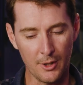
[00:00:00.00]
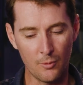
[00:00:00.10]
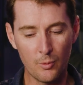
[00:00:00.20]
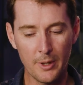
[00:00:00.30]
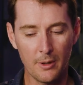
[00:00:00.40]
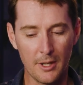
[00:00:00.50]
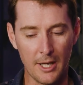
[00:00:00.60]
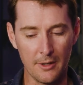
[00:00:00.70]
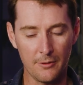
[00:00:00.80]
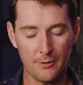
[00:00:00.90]
in real
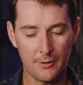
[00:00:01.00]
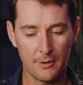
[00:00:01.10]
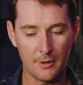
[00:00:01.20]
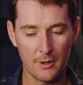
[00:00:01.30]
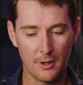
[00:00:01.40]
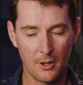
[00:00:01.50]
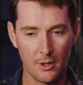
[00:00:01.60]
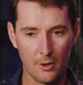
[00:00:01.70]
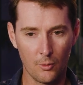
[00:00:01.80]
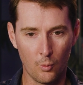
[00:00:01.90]
life,
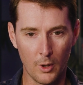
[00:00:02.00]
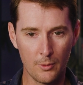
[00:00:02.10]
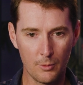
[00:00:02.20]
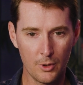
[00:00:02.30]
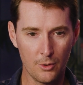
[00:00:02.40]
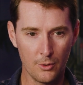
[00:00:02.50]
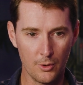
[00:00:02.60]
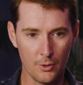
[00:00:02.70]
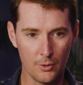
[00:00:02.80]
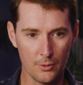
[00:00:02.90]
when would you
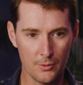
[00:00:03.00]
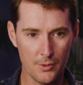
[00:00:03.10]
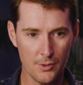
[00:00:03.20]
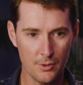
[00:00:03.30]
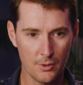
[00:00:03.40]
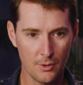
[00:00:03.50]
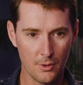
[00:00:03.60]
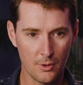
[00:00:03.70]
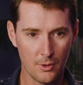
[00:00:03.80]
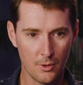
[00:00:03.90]
use
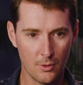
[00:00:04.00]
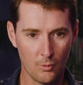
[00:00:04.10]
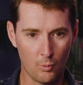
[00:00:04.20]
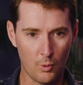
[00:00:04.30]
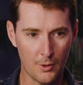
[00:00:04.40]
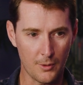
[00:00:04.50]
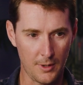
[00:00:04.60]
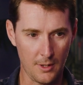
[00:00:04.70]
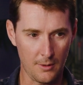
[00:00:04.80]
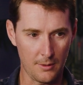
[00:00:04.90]
one or
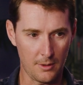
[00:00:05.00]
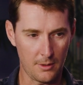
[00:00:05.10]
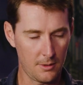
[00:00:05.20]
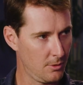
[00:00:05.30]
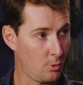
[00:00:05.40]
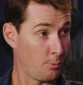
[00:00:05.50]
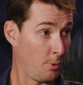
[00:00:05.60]
the other or